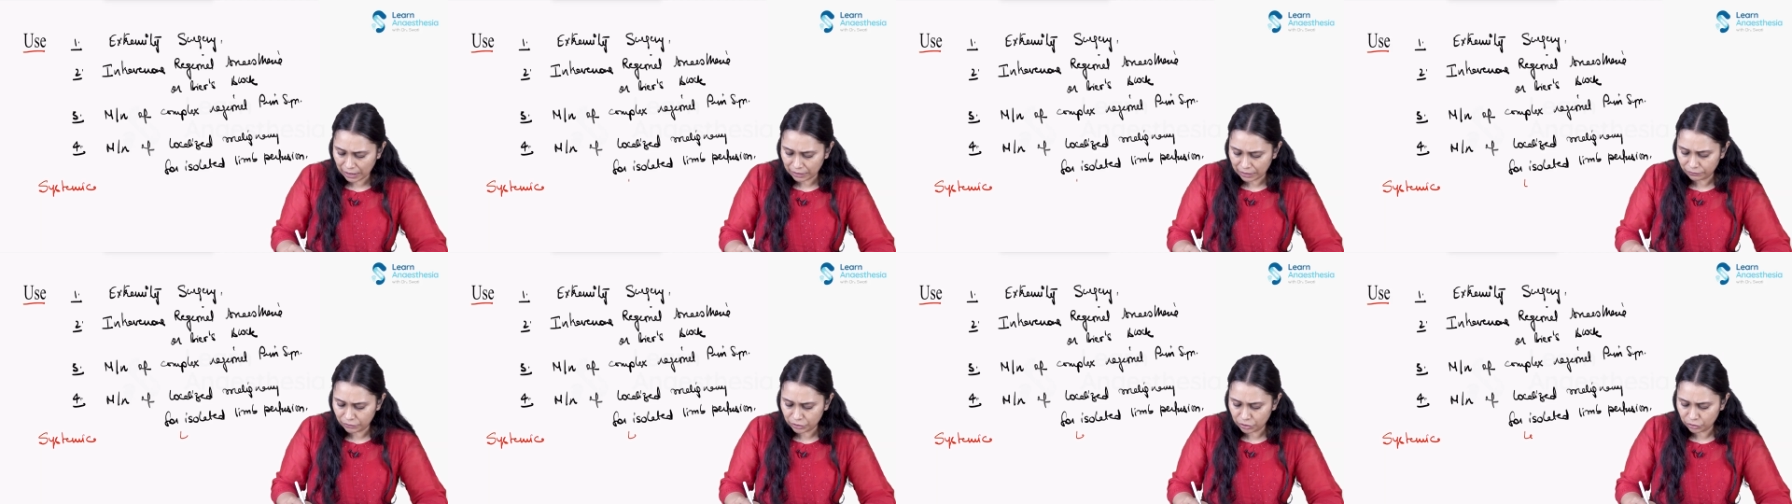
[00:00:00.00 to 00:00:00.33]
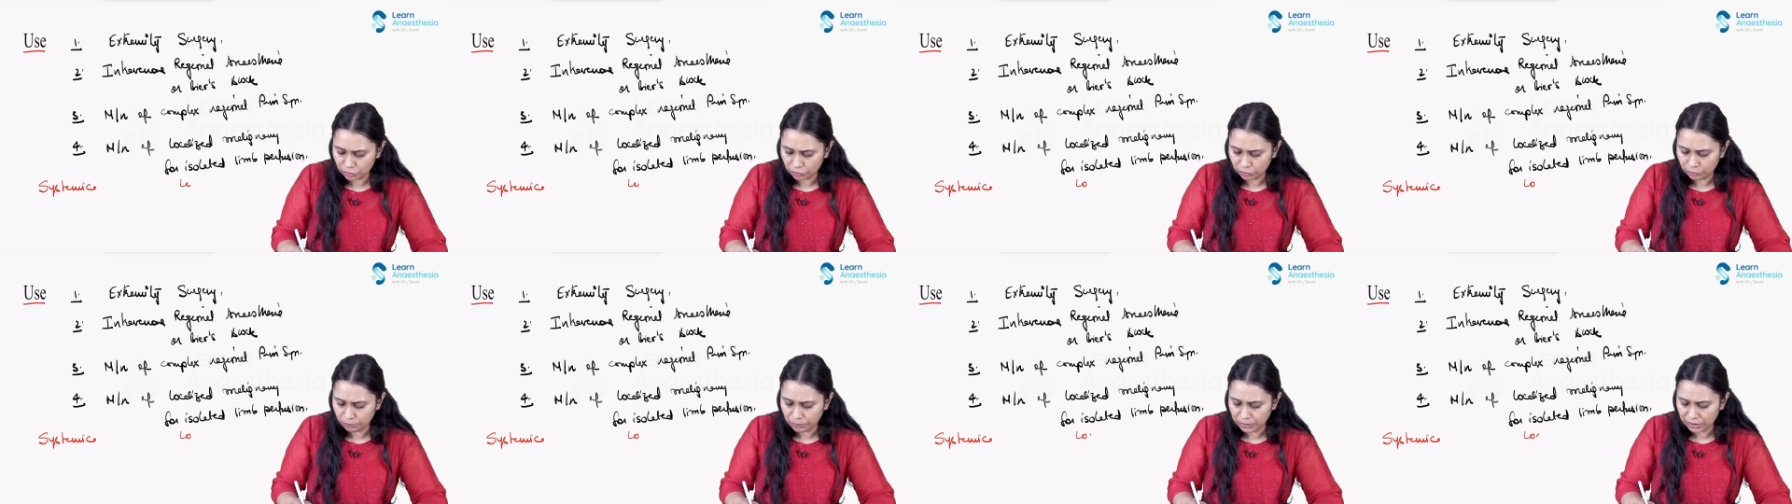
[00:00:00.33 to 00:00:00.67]
and which
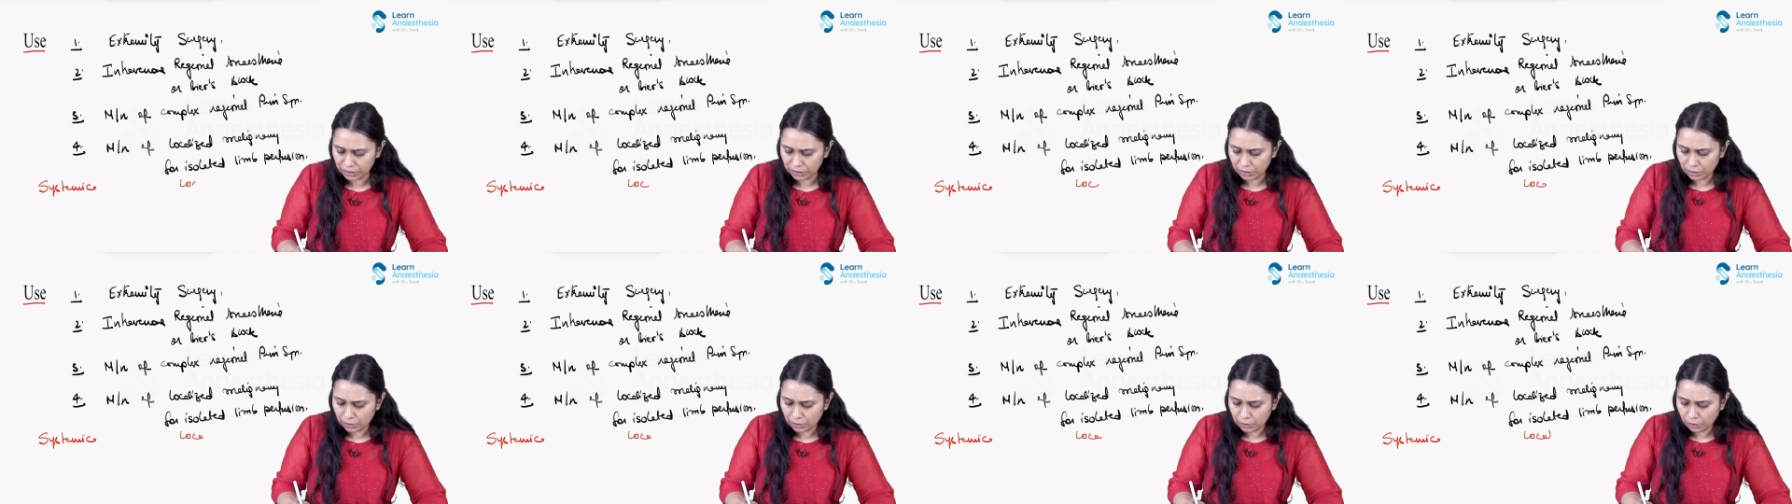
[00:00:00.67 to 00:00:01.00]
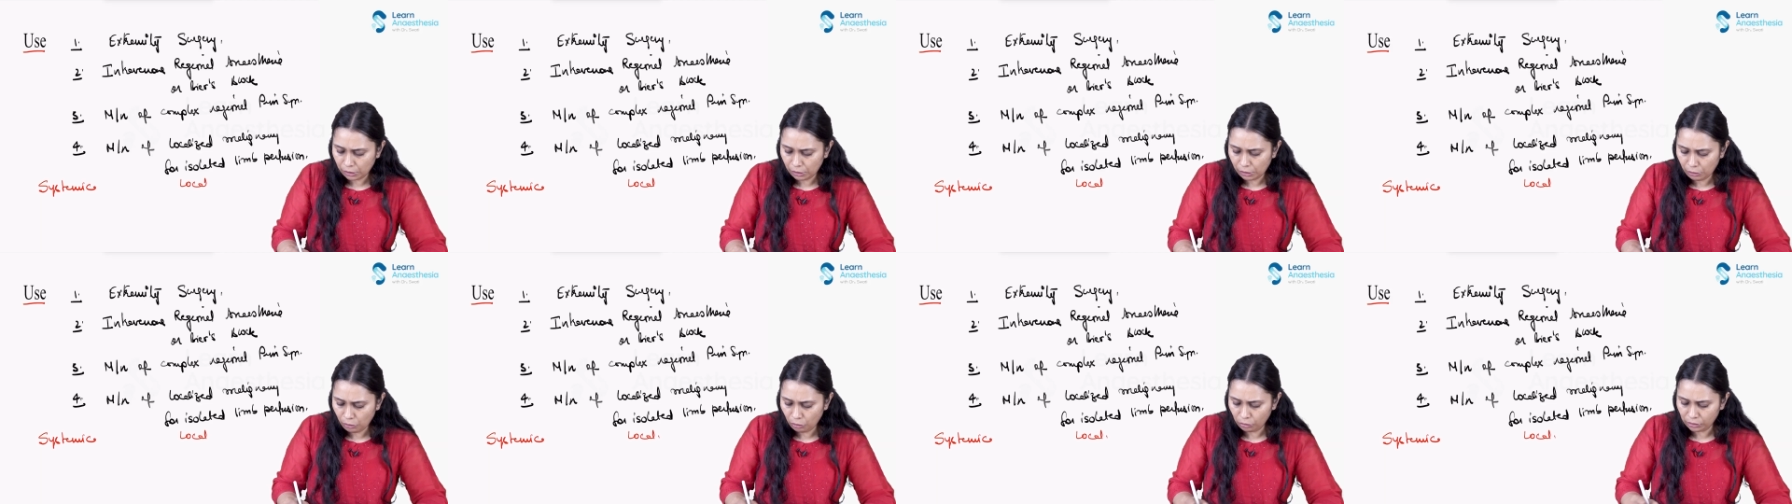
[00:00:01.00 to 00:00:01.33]
could be
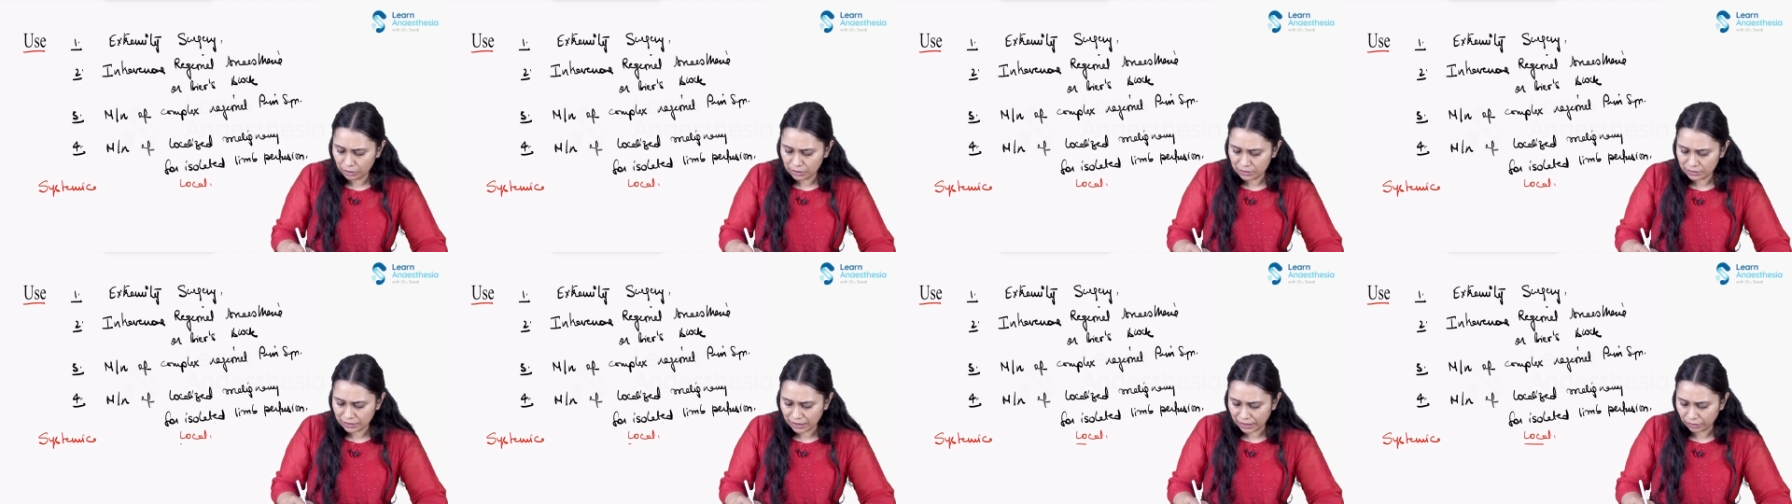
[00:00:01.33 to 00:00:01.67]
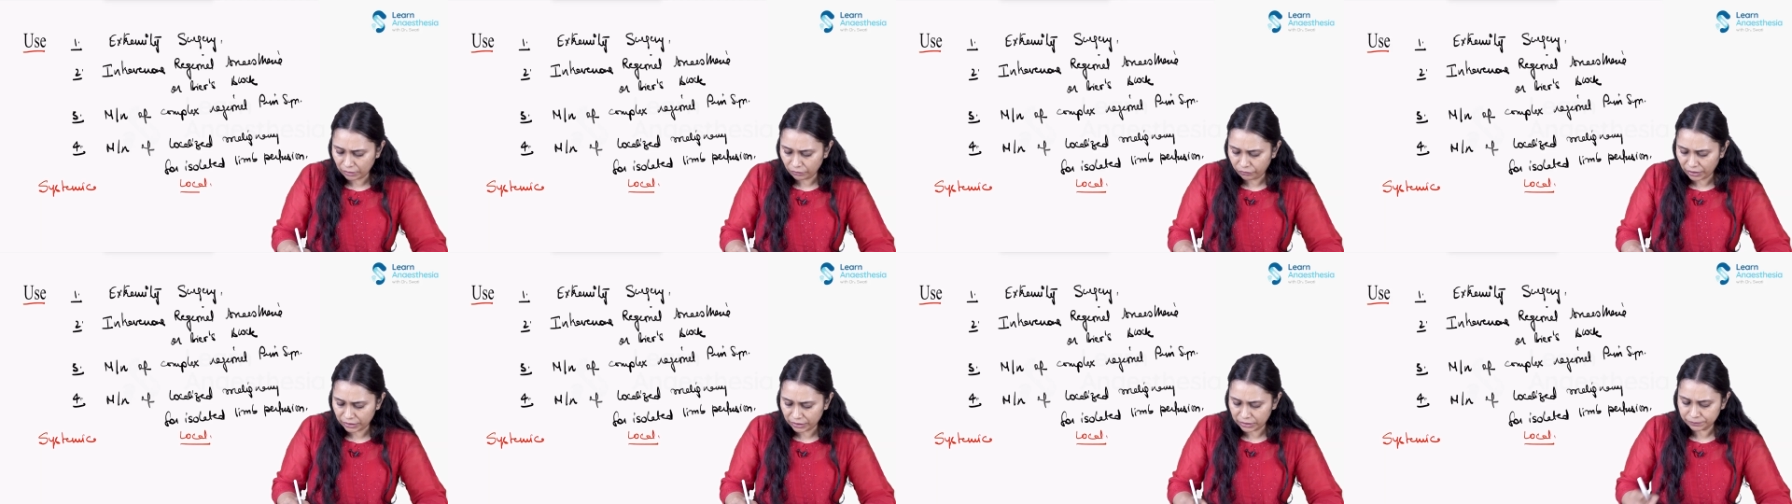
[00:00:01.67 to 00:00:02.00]
local side
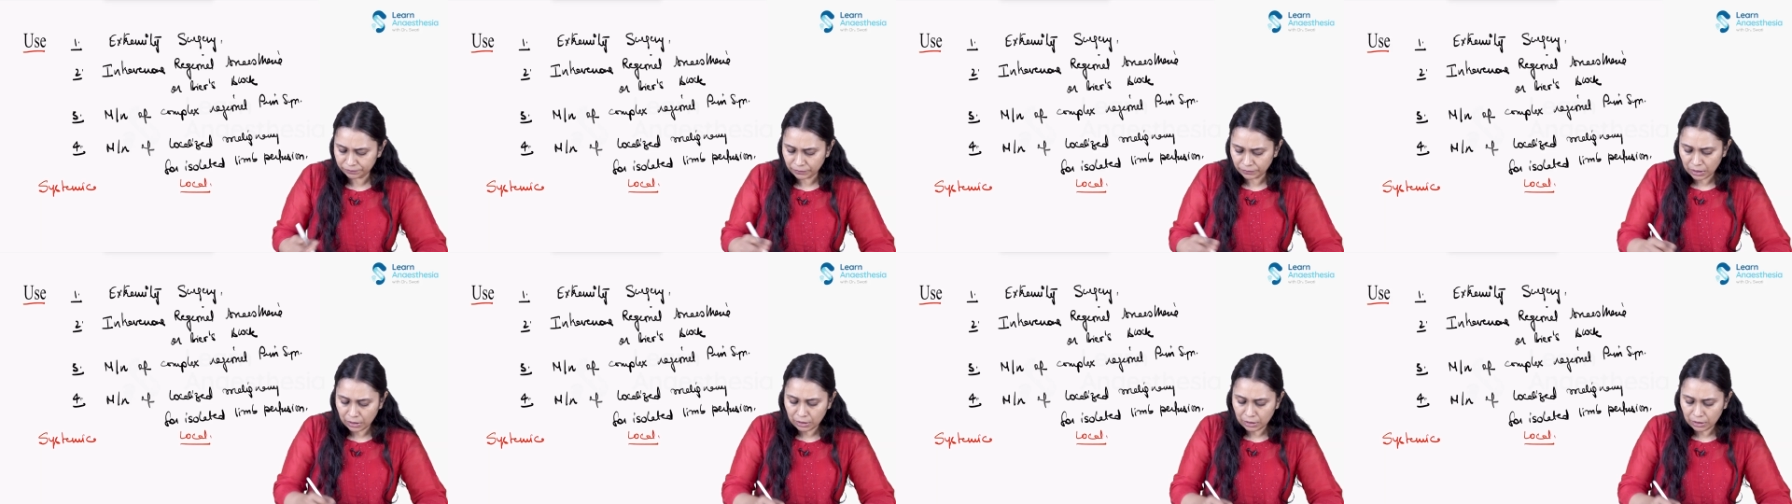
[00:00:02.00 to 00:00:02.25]
effects.